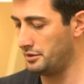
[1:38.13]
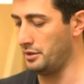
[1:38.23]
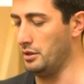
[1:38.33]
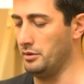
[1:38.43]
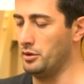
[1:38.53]

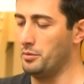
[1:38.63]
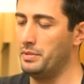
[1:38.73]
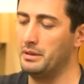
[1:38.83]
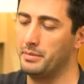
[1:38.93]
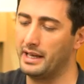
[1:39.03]
so your
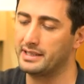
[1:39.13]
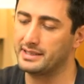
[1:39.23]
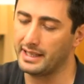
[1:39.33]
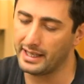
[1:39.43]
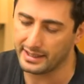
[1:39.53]
beanbag
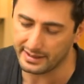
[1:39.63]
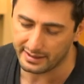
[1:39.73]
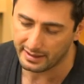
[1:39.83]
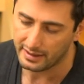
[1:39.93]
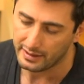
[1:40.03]
stays
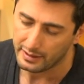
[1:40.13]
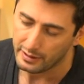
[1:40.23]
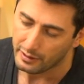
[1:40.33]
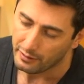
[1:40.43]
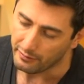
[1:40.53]

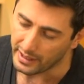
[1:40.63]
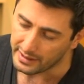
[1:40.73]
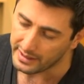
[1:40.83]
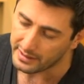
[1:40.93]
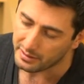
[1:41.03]
where
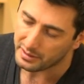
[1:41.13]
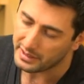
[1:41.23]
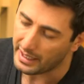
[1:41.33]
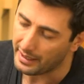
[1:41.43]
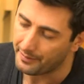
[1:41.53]
it needs to
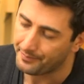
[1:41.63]
stay.